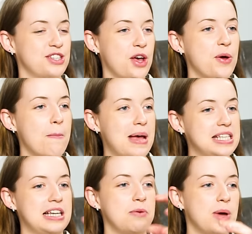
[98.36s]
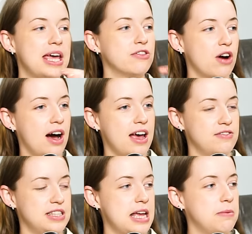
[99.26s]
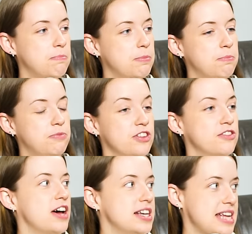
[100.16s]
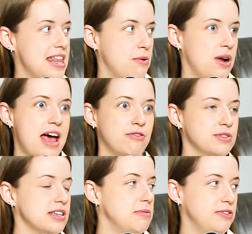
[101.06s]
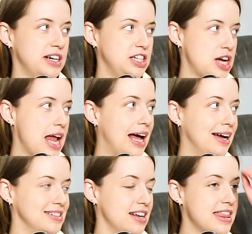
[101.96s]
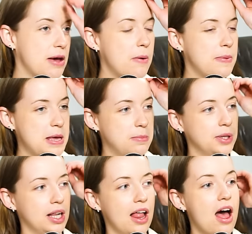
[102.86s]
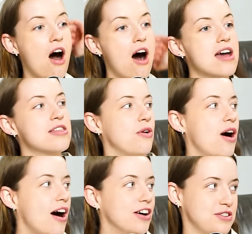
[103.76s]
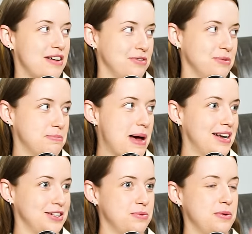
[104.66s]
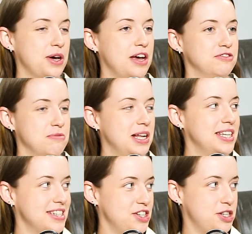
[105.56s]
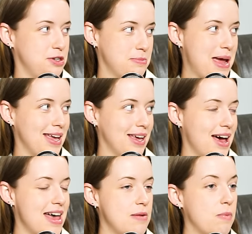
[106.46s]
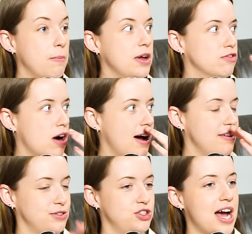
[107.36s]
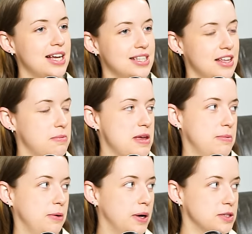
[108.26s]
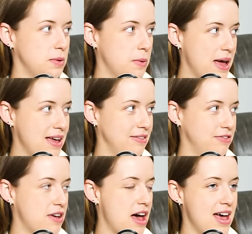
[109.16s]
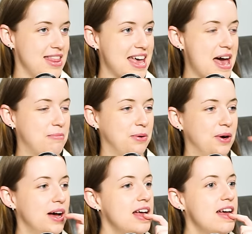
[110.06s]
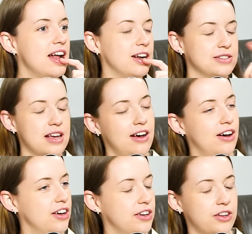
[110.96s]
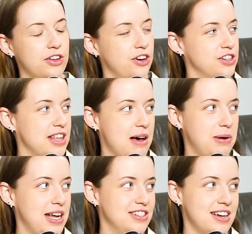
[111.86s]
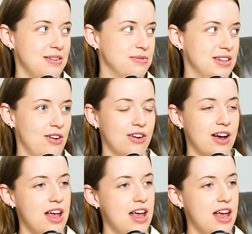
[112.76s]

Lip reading: so basically we arrived, for the first day they were like, everyone's going to be really jet lagged. Like there were people, I thought our travel was bad because we were going from London to Jamaica. And then when we arrived, I was chatting to the other people whilst we were waiting in the airport. And I was like, oh gosh, that plane journey was long.